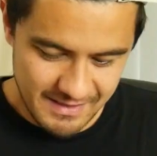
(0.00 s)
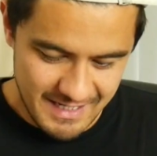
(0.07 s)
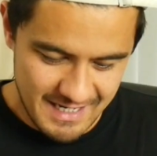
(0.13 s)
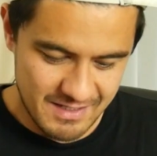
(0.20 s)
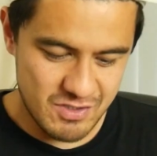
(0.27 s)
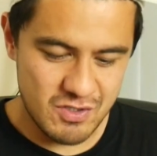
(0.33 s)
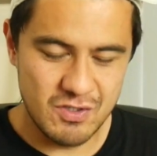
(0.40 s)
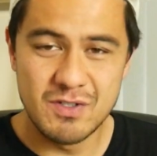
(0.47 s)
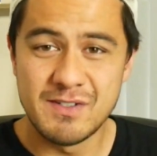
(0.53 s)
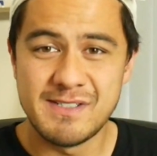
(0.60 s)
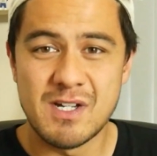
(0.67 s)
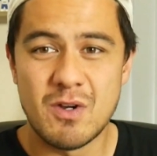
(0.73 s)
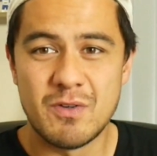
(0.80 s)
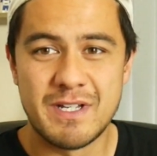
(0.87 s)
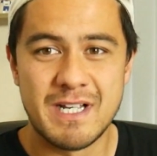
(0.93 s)
yeah, shoes
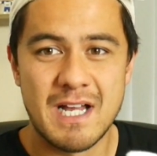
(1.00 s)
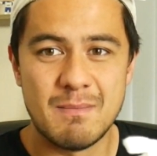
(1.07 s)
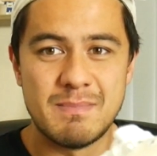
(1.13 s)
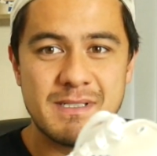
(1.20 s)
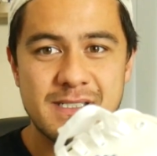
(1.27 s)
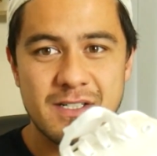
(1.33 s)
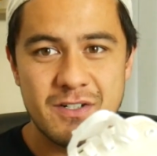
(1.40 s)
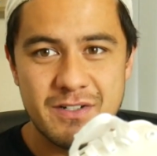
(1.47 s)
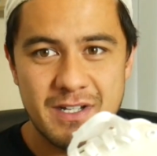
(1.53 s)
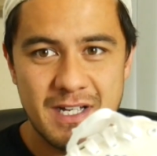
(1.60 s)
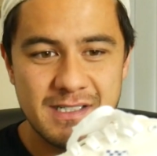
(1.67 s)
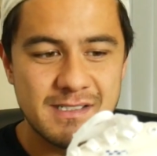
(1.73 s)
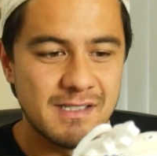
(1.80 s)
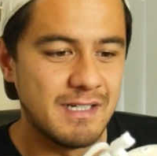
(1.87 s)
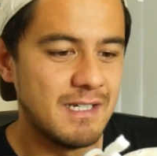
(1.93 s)
holding up so
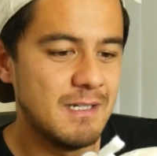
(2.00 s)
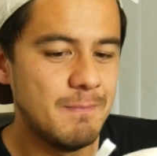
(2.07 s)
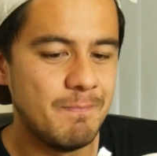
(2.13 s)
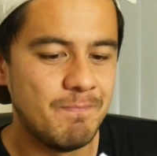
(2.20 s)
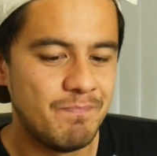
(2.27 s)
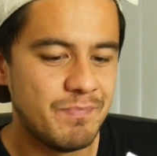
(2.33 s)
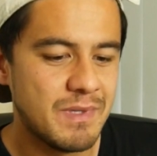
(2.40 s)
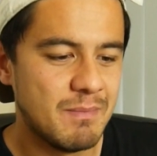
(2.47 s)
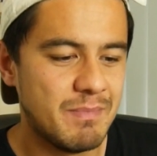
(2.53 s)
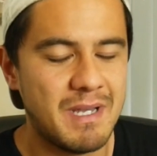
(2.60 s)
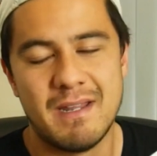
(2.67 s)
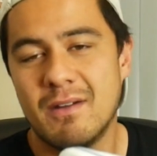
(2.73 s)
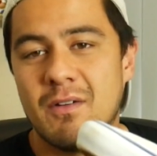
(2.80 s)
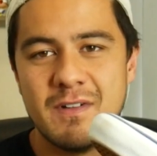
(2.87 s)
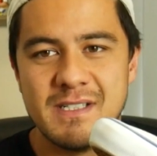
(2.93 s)
nicely,
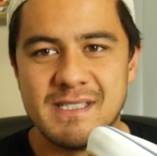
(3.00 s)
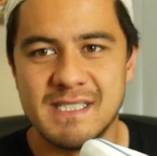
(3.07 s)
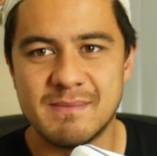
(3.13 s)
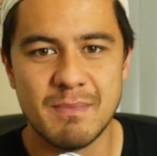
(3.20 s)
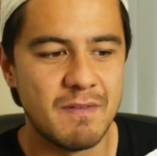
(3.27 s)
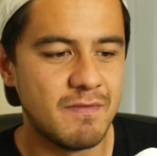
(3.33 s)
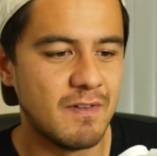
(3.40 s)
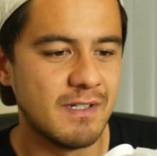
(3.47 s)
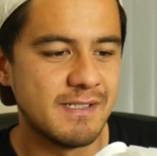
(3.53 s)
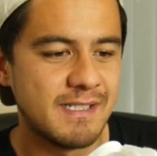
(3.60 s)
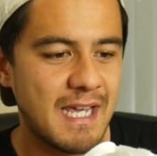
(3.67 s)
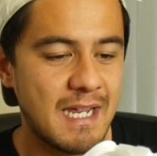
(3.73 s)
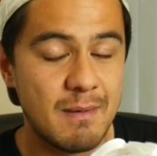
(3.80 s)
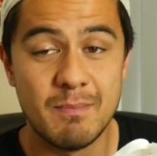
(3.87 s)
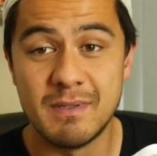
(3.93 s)
but obviously it's my first
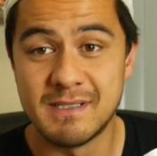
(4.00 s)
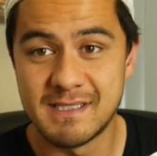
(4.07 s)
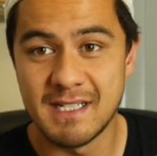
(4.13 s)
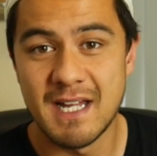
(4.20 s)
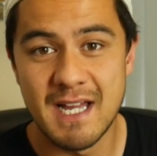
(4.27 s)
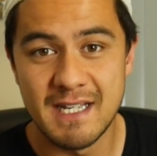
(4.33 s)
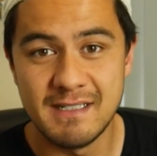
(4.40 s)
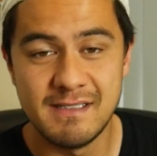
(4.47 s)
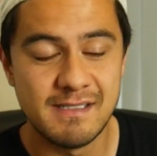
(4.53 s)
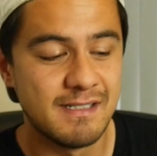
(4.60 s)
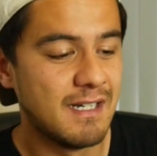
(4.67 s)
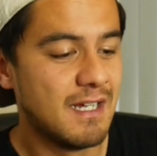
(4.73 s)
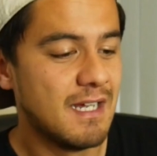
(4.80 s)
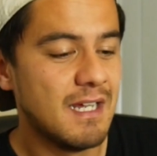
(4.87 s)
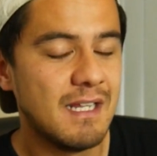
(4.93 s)
skate. Besides,
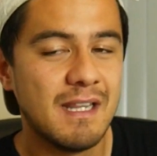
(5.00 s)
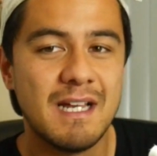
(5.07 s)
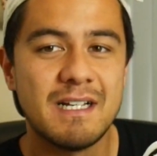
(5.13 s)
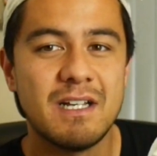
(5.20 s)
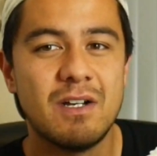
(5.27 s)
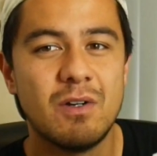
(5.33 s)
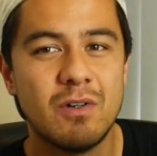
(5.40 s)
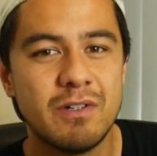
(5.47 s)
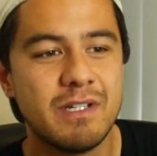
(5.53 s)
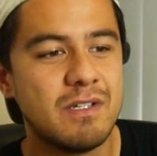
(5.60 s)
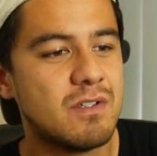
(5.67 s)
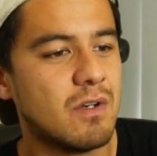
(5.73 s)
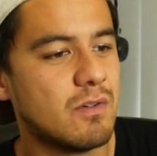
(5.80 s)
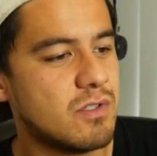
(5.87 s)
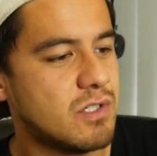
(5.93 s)
like I already
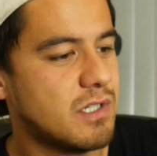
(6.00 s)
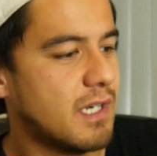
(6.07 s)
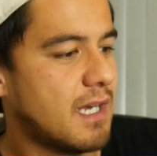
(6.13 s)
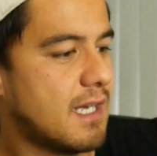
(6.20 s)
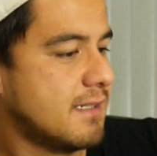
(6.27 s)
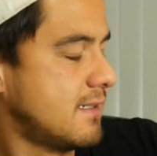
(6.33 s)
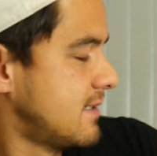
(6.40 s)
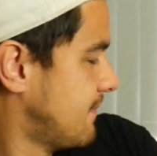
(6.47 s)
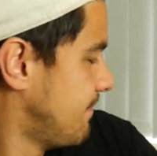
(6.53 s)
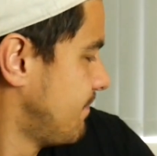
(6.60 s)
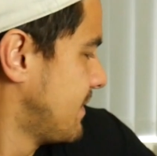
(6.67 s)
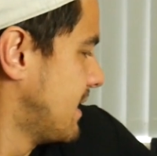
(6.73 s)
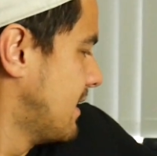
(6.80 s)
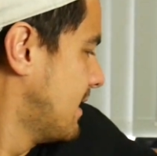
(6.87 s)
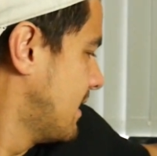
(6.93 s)
told you guys,
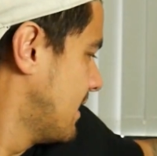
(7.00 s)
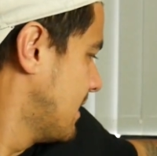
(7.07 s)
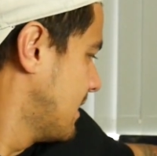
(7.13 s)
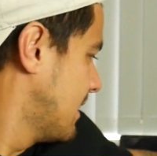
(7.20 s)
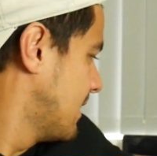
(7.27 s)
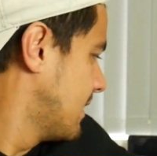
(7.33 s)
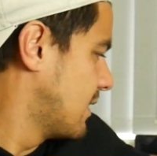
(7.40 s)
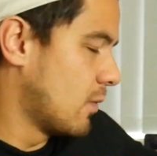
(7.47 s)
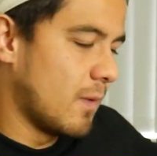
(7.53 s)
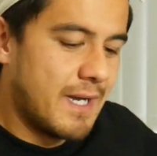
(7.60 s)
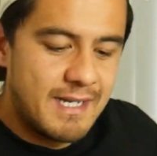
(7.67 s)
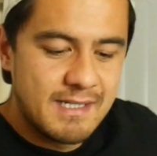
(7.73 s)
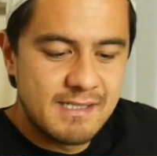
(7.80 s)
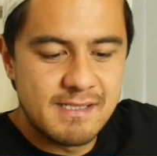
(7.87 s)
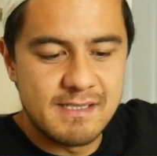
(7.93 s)
the way
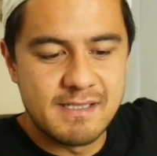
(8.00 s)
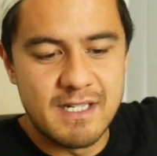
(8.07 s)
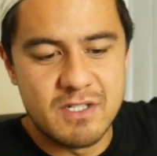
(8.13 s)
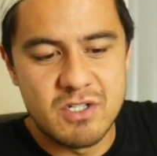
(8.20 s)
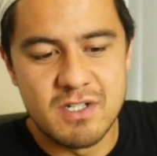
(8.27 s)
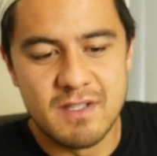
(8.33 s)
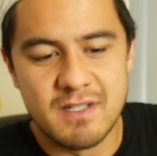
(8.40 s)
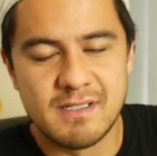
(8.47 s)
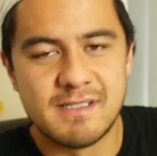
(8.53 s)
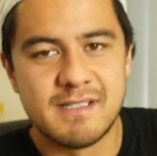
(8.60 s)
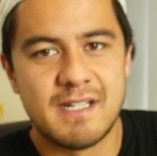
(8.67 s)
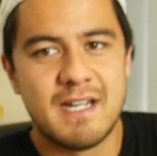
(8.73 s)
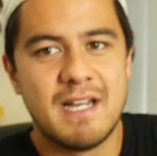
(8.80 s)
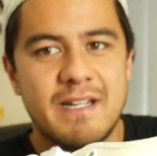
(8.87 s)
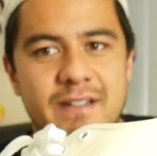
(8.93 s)
it's stitched at the
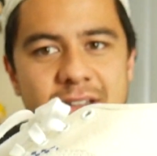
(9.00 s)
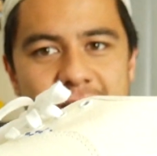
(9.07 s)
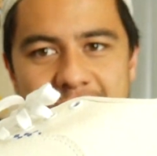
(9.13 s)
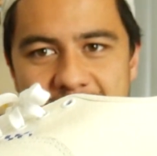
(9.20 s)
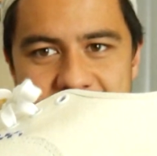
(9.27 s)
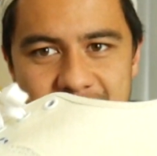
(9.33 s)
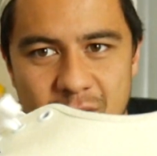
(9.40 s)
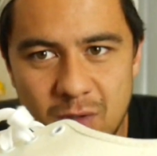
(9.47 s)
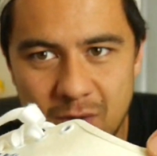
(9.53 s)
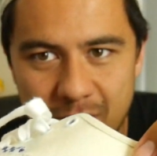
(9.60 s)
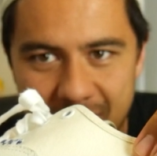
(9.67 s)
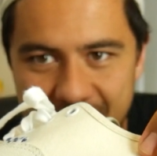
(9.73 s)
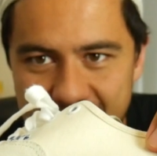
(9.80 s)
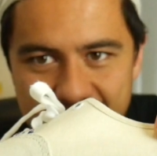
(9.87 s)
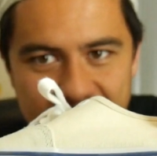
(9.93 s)
side, like it's all,
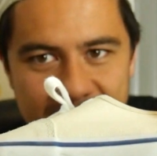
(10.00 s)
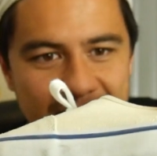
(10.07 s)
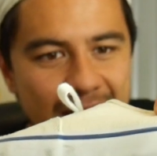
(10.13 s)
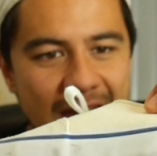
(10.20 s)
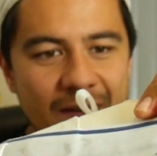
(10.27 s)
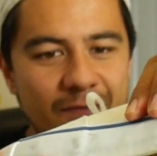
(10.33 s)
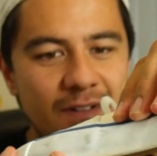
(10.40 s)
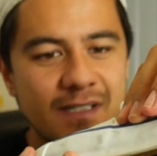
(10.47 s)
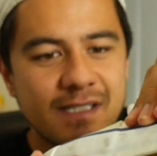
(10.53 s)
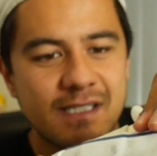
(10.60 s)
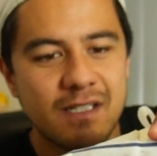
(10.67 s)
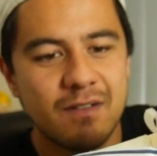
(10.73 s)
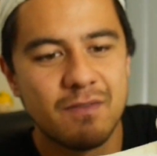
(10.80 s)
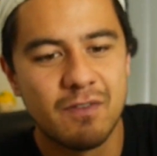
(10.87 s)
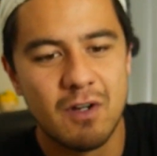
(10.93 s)
this is just canvas
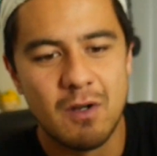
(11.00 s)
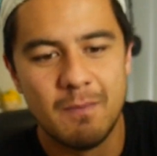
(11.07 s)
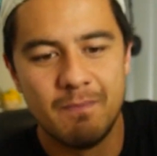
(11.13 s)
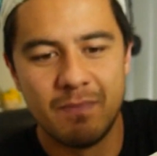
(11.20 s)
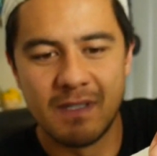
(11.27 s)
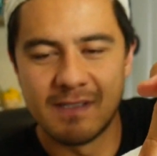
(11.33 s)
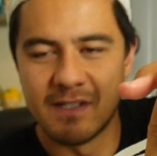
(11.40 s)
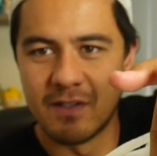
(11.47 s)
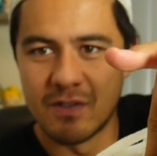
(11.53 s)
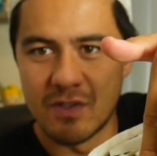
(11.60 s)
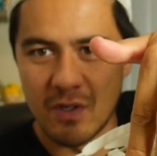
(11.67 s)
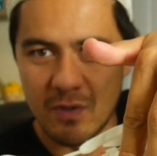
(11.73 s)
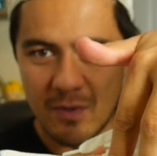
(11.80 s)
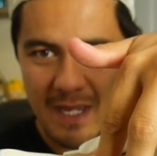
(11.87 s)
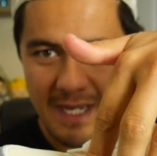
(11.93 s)
so the
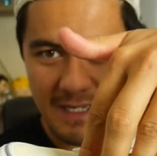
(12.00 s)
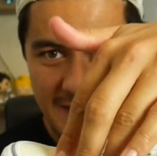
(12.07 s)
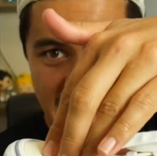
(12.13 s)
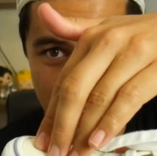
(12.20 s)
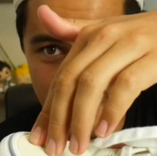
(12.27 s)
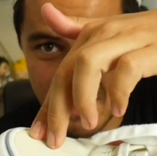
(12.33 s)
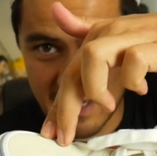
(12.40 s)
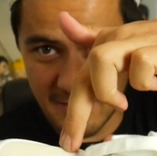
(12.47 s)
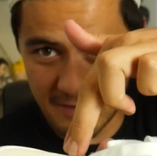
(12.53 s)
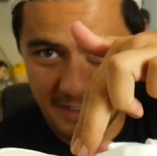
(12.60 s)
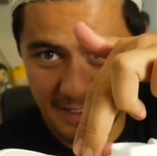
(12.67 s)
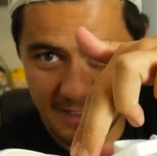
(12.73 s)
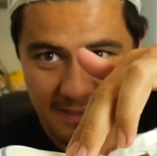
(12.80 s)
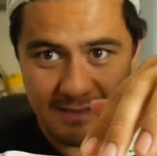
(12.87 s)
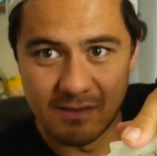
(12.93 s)
toe cap
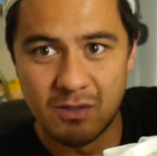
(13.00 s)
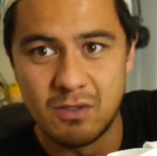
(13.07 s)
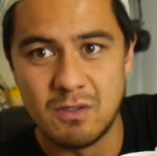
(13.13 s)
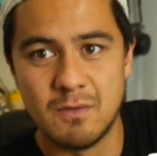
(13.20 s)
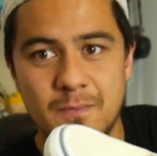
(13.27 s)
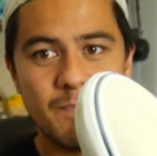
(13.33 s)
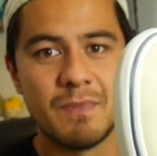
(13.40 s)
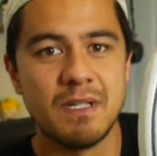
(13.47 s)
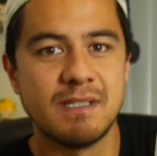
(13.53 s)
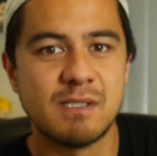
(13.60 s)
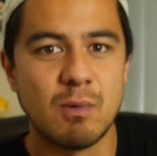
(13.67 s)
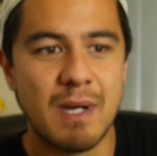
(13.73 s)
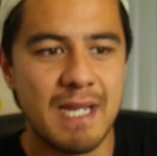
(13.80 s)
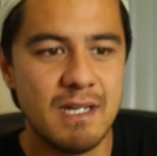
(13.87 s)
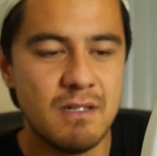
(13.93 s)
area is all
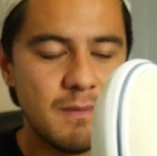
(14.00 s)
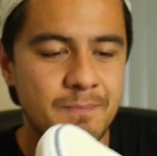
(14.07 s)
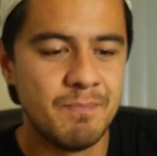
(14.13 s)
suede,